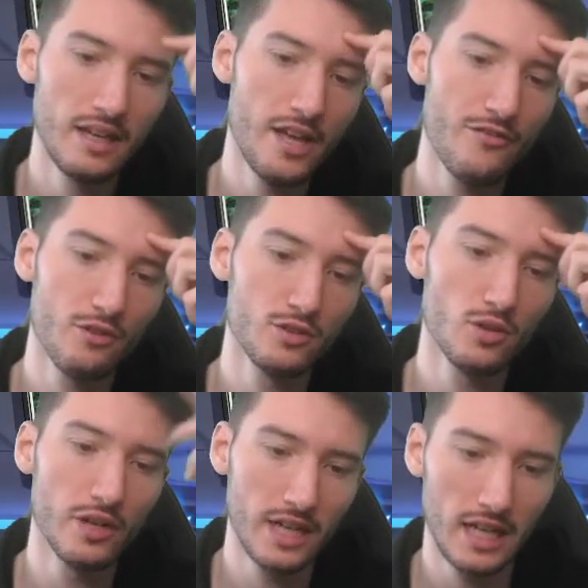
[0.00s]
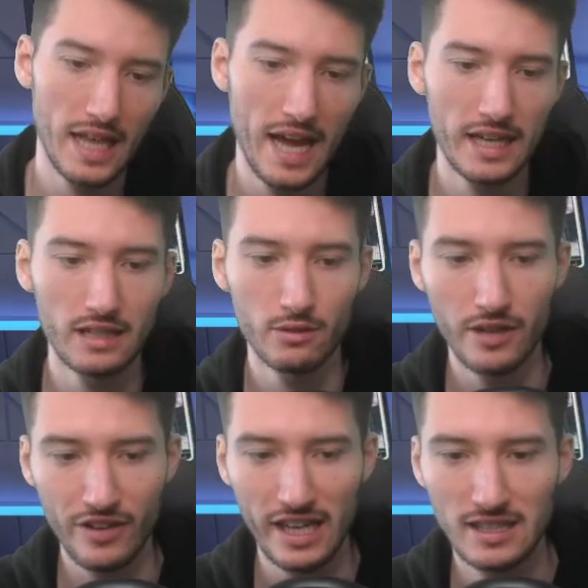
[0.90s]
If I would draw another land, I would
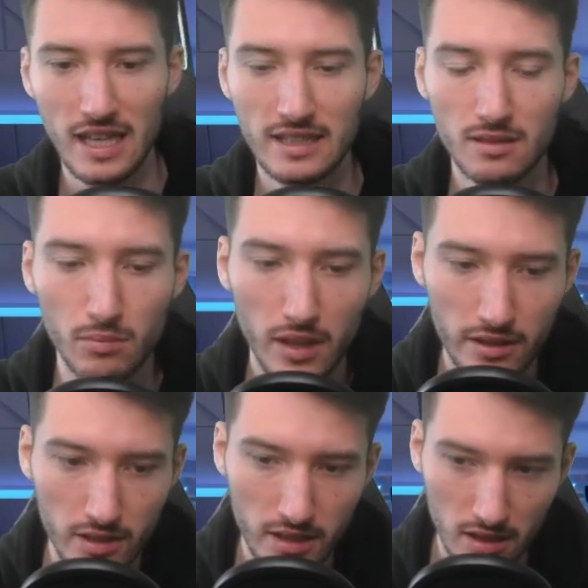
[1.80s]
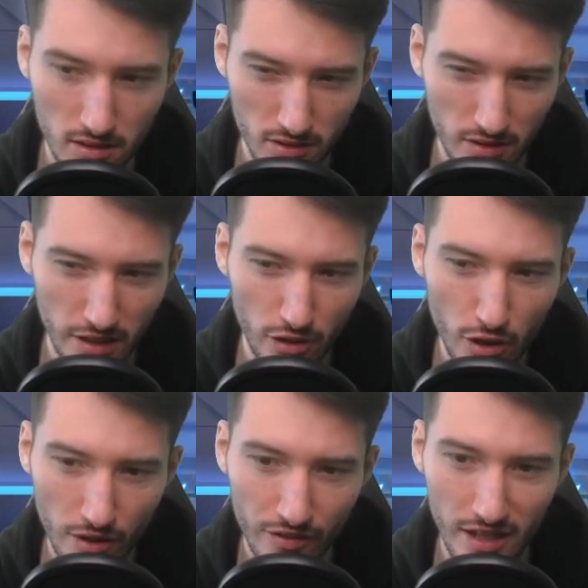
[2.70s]
have 8 lands in play right now. So I could
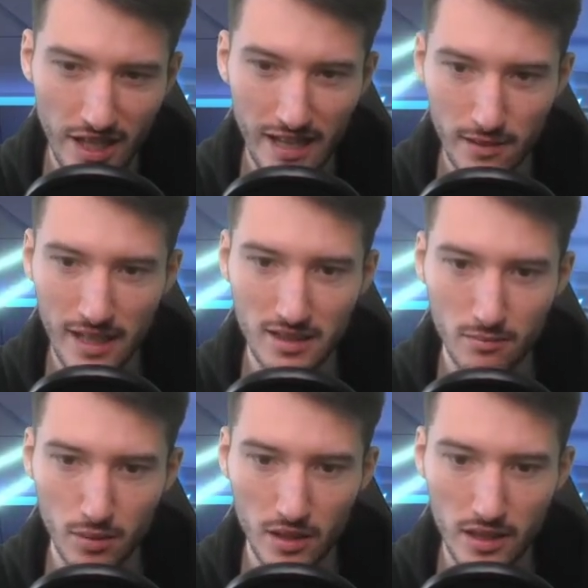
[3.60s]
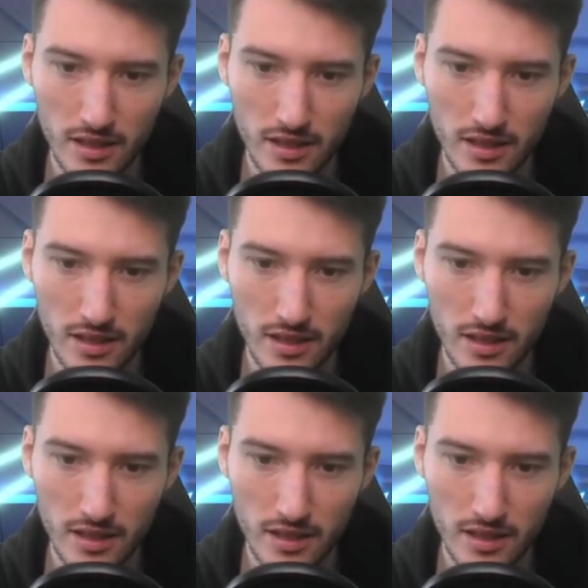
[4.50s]
have had 8 lands in play.